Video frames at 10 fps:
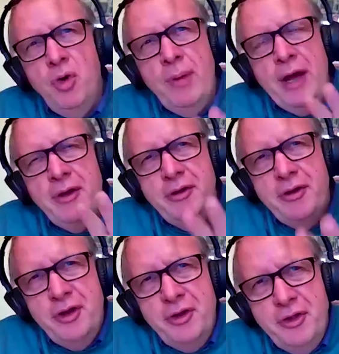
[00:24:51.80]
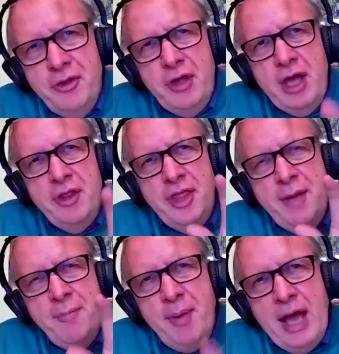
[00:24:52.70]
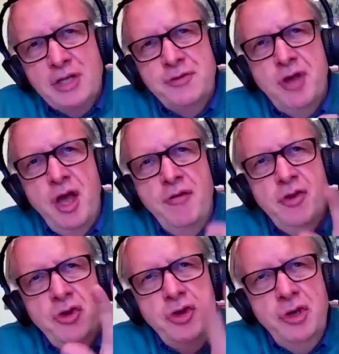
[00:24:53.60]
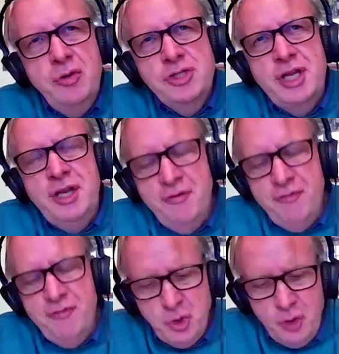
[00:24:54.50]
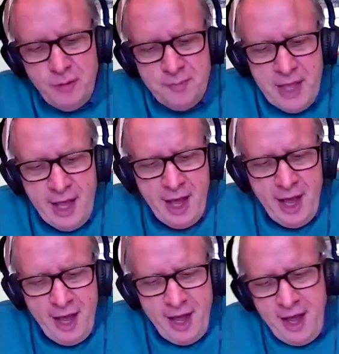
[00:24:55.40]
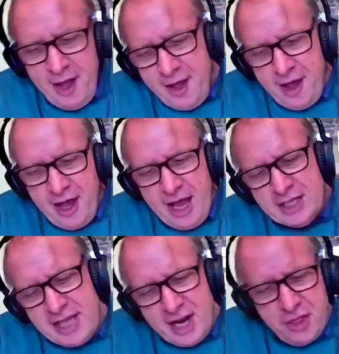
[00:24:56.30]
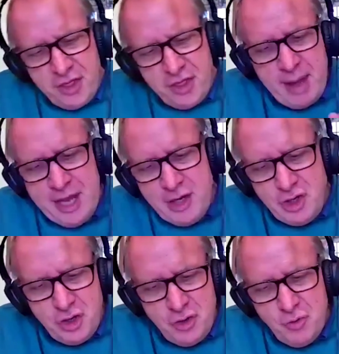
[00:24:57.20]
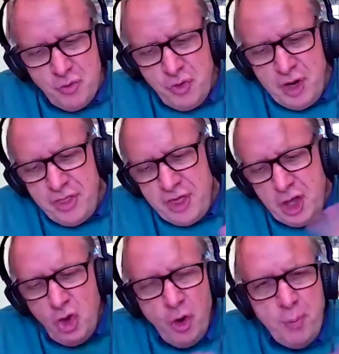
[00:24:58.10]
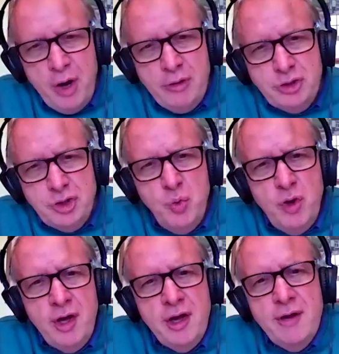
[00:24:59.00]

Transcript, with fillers: about the impact of COVID on you as an individual. Mm-hmm. Uh, has anything made you rethink your approach to work,